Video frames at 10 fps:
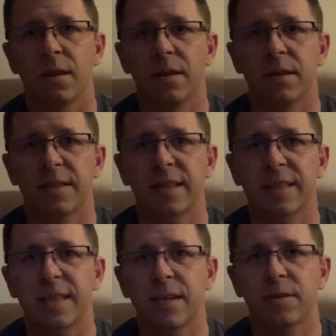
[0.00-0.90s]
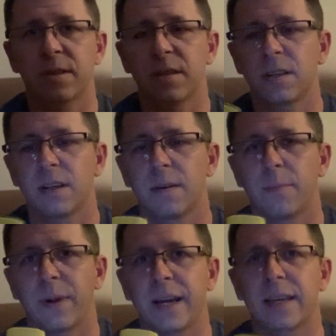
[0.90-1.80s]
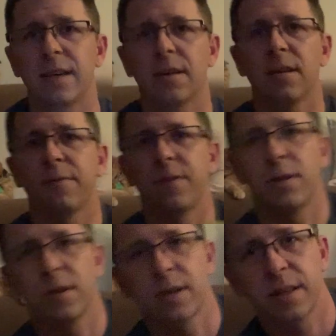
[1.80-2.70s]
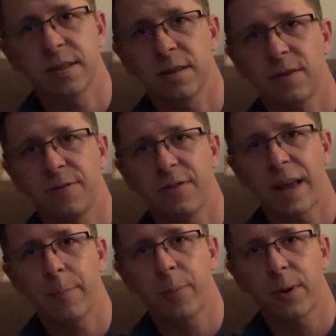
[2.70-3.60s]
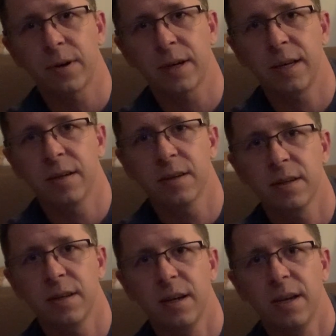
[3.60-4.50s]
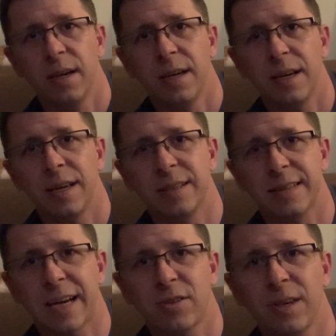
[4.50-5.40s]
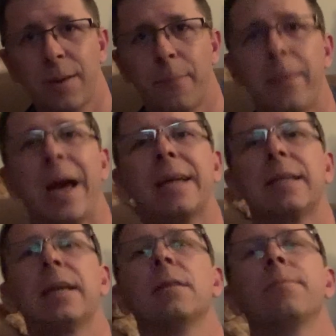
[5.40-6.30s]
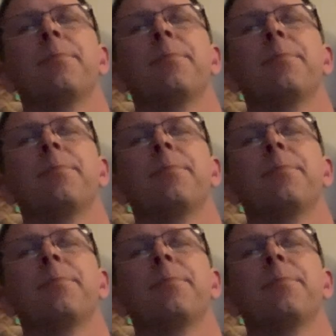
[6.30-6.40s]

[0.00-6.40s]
The 6000, back here, if you look, this little flat part here is actually a magnet.